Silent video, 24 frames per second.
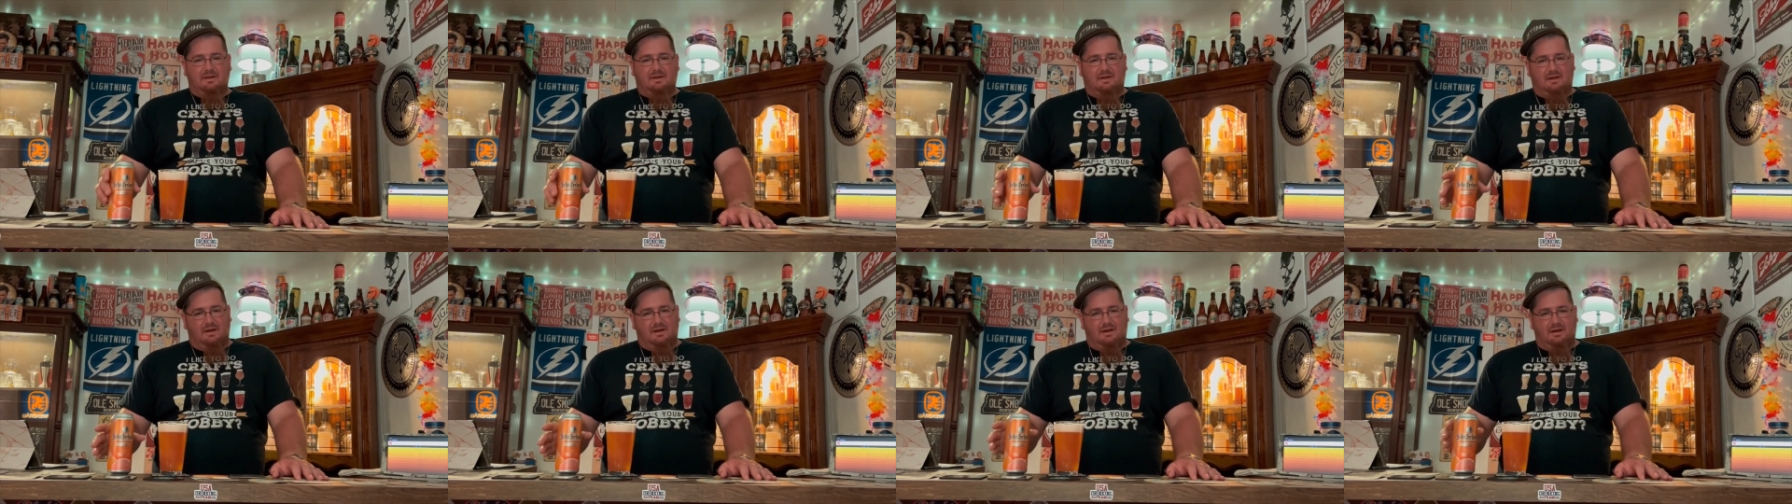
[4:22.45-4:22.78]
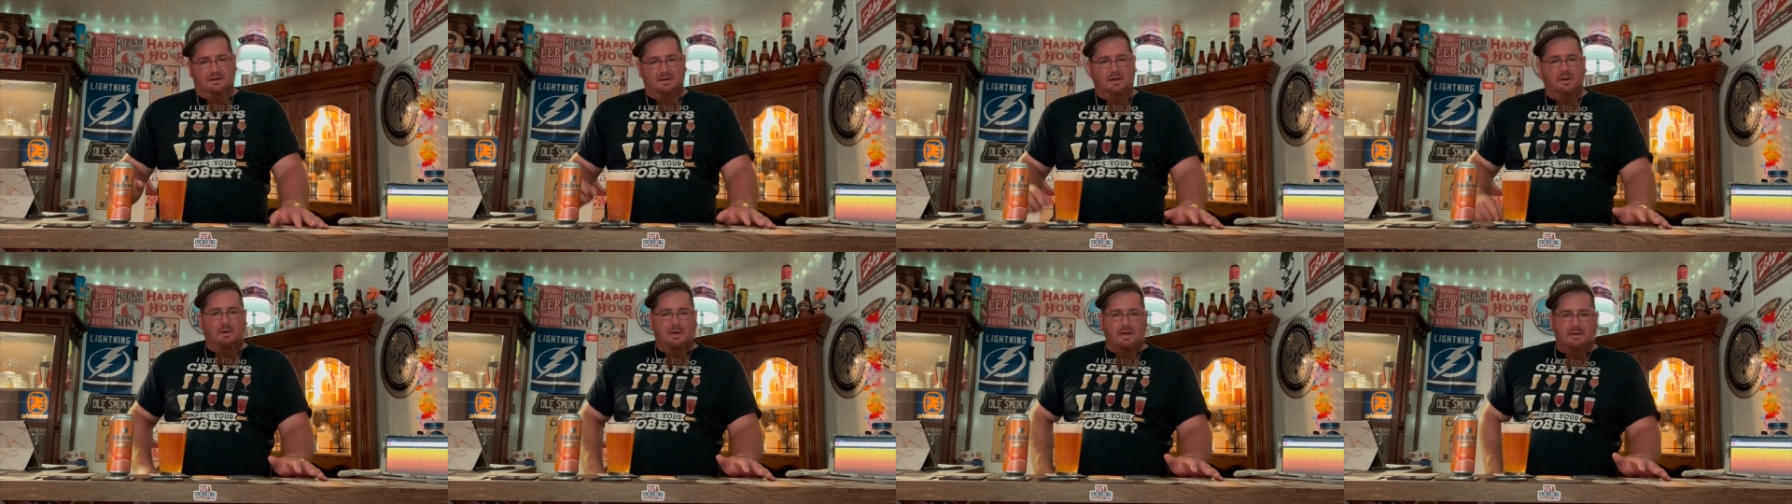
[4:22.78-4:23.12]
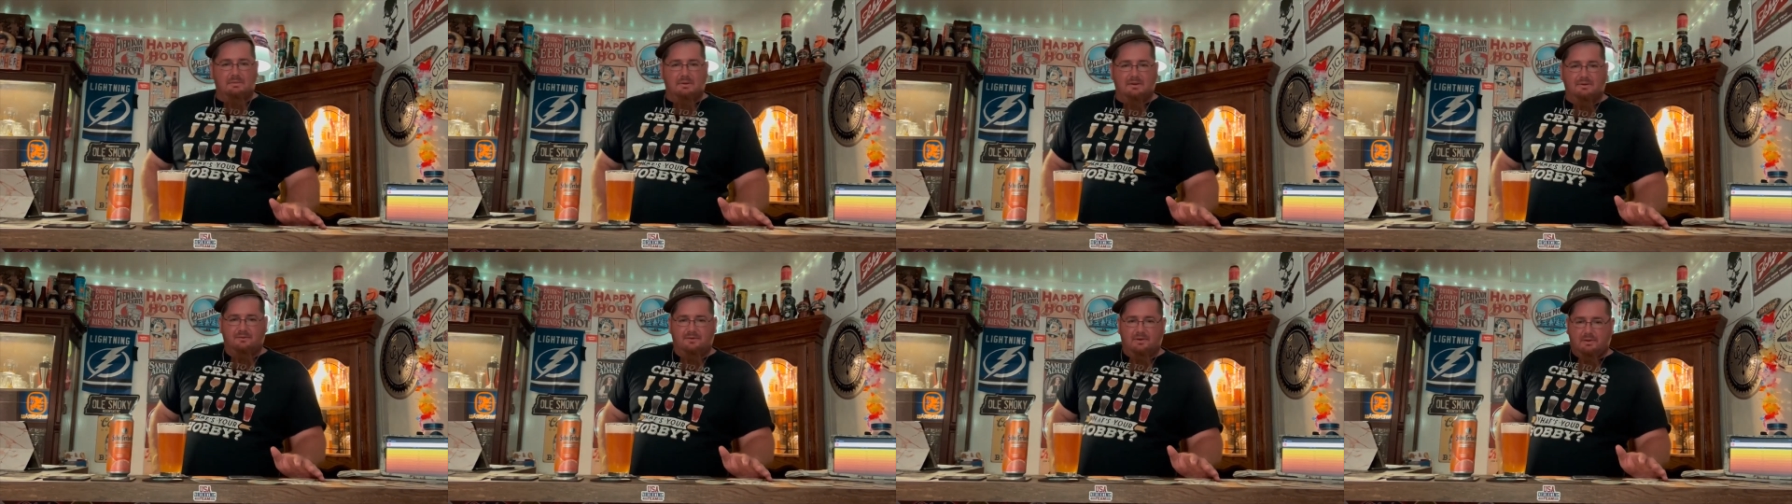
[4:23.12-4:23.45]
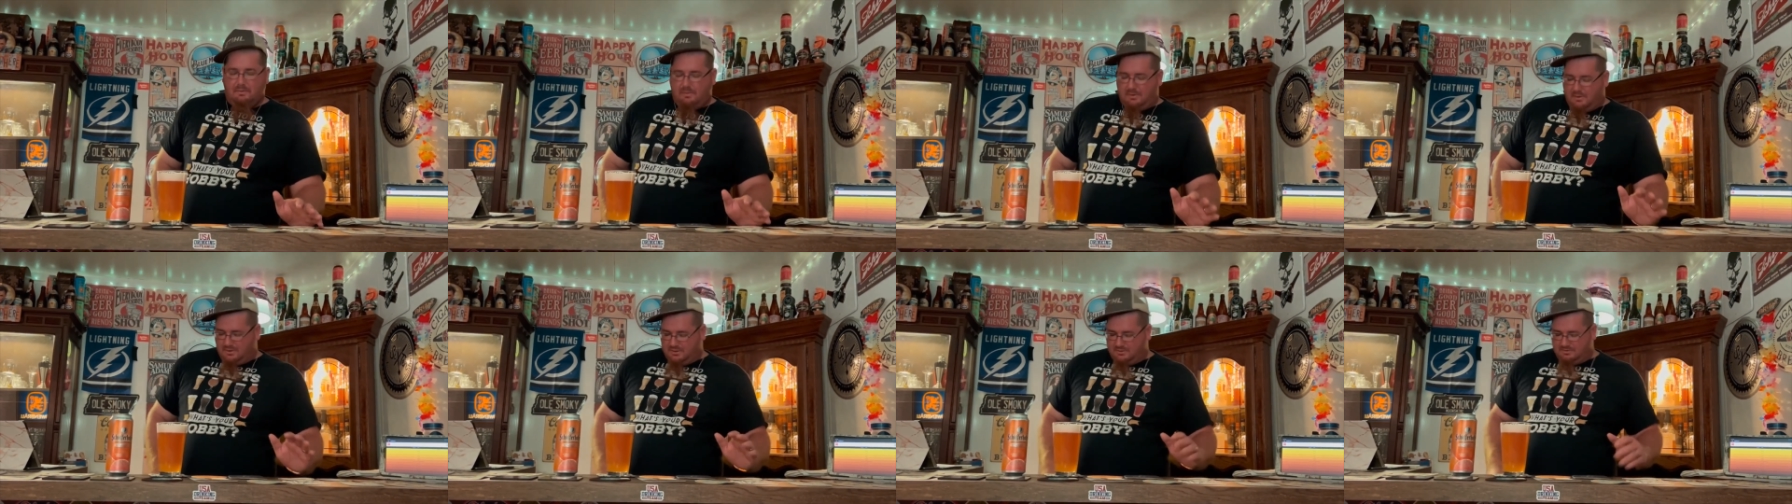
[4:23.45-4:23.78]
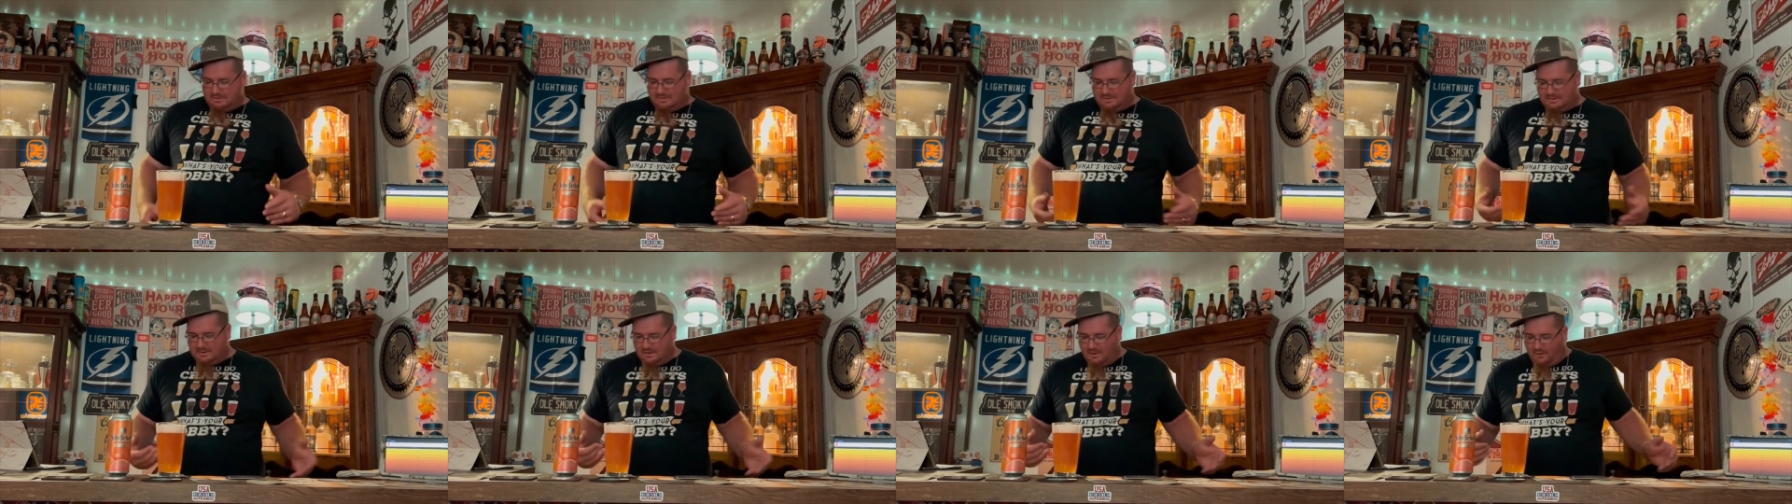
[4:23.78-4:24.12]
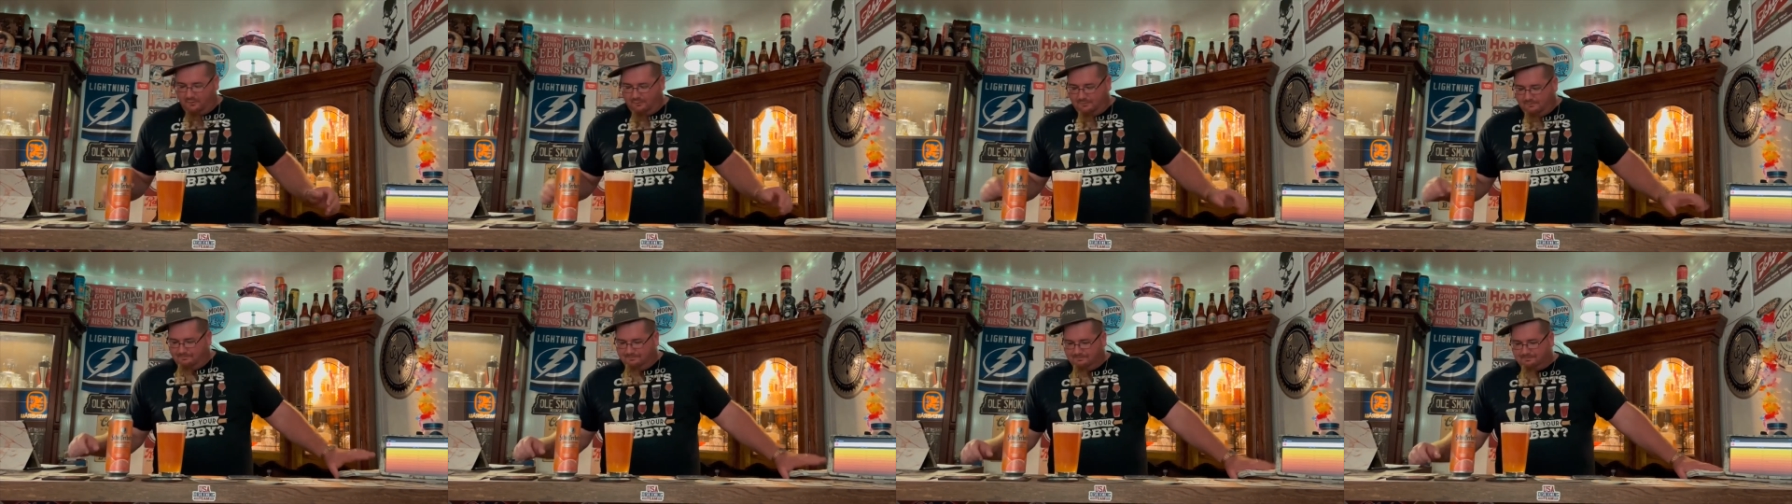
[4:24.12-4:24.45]
uh, low ABV beers
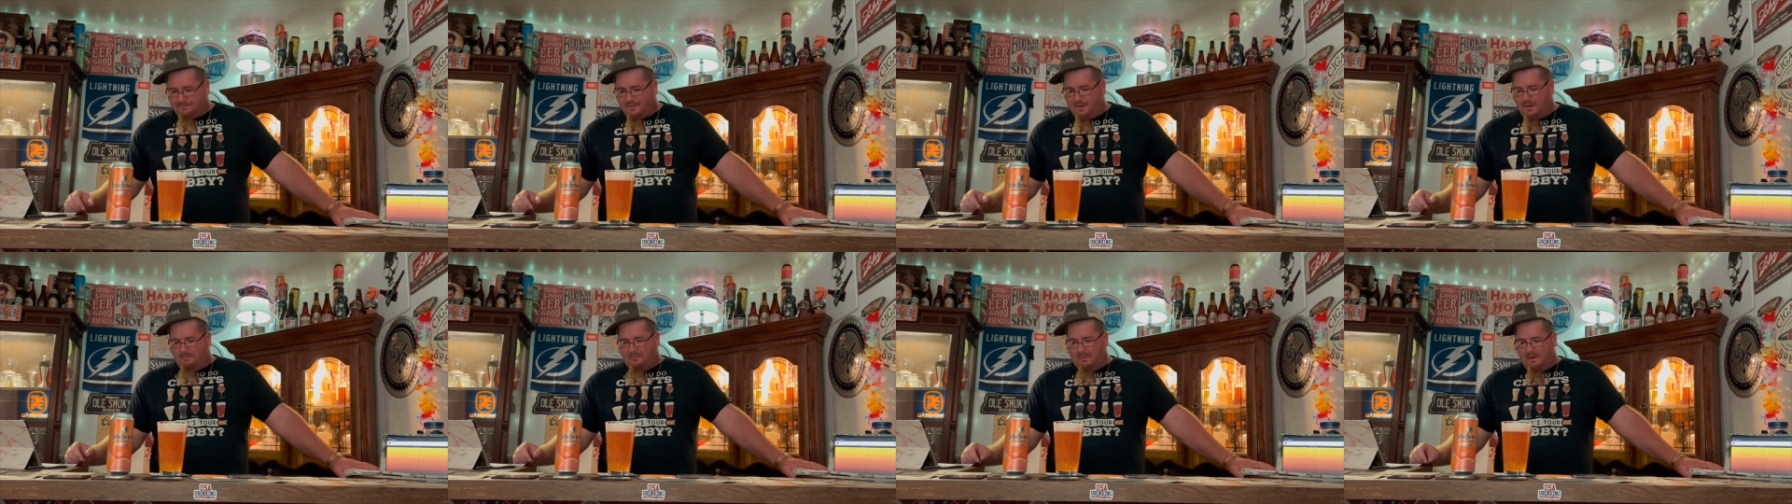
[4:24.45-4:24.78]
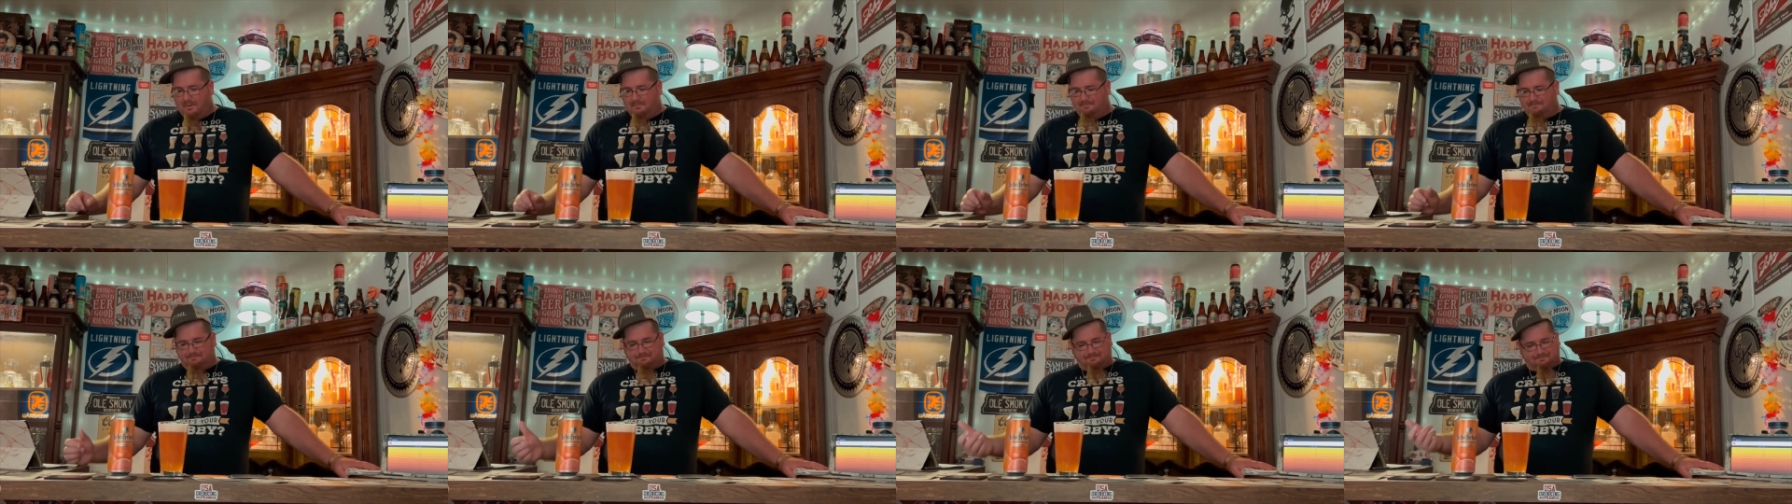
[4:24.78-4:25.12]
myself, but